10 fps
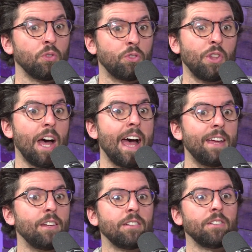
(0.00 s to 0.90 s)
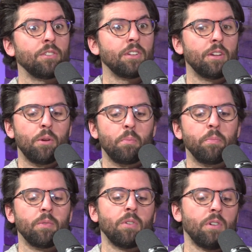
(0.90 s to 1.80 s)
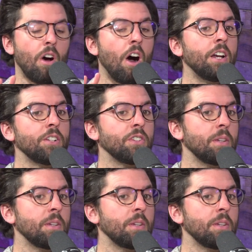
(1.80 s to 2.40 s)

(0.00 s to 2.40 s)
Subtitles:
I honestly,